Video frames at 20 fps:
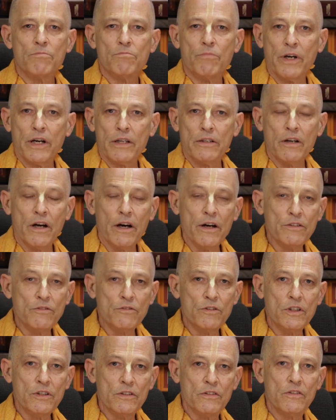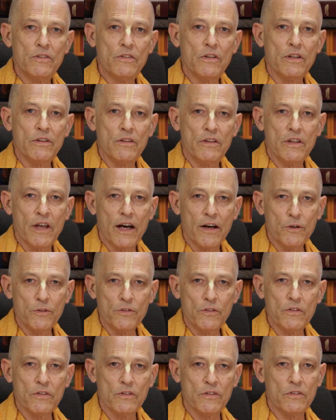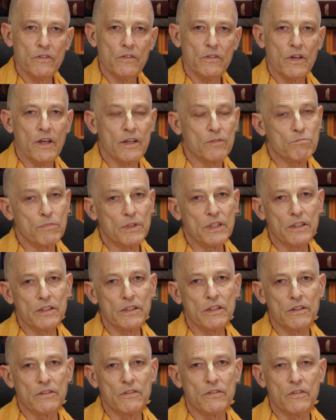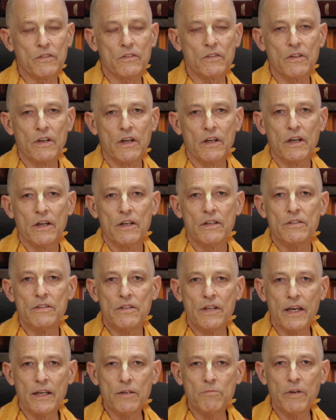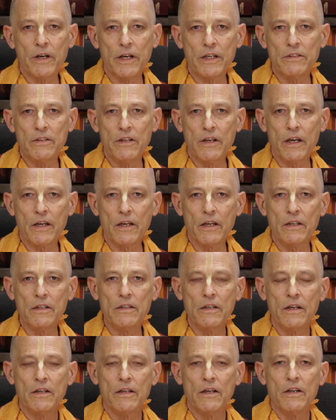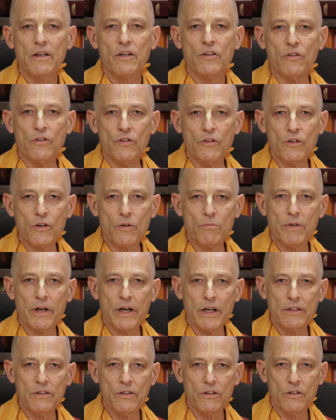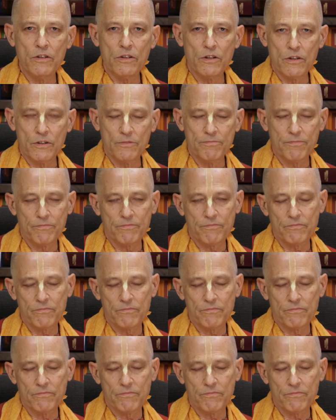by the hundreds and thousands and millions day by day, year by year.